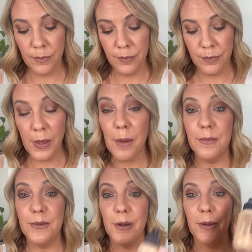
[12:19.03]
Yeah,
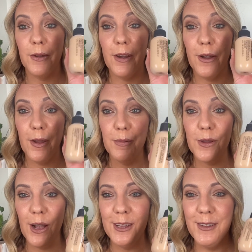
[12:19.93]
so I hope you
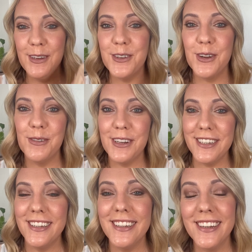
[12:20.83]
guys have enjoyed
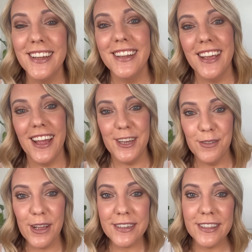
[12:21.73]
watching it and you've
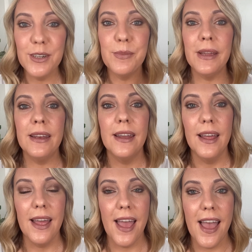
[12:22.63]
learned a little bit,
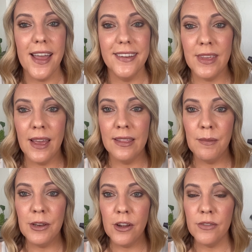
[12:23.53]
and yeah, let me
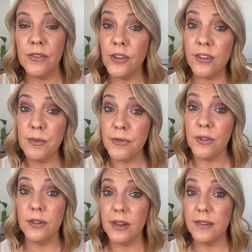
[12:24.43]
know if you've used it
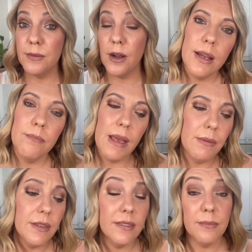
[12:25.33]
before as well, and maybe
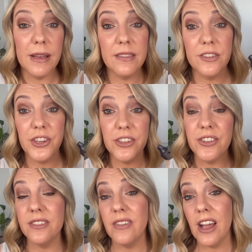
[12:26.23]
there's some other
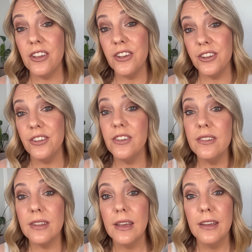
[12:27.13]
suggestions of how you can use
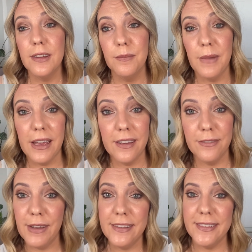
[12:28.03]
MAC
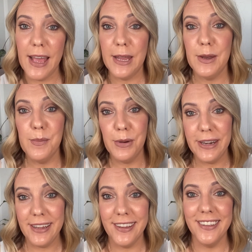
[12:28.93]
Face and
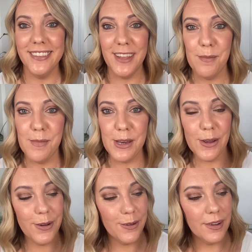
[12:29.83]
Body. Let me
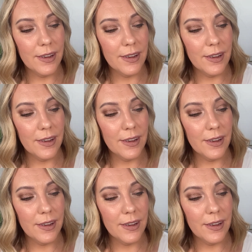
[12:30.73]
know.